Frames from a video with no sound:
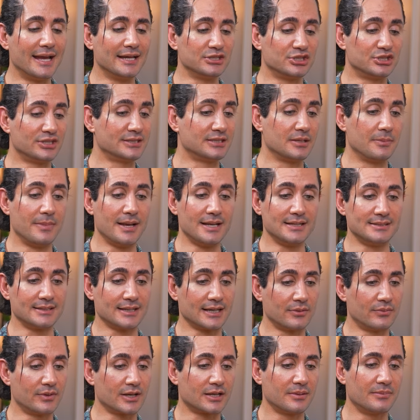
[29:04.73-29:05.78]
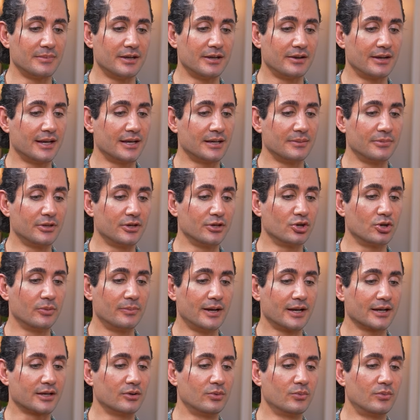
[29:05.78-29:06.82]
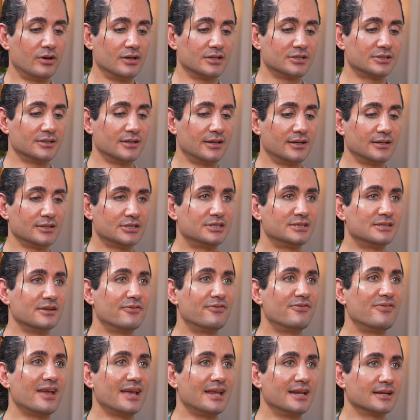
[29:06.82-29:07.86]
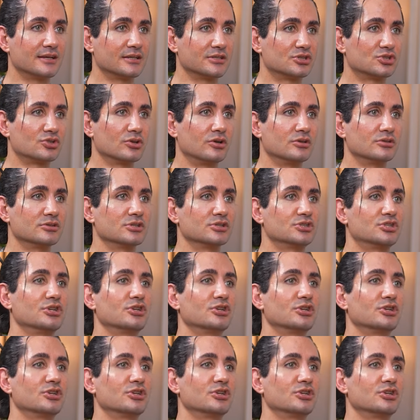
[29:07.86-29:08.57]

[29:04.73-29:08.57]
And she's amazing. I recommend anybody go back and watch that. She's a Vedic astrologer.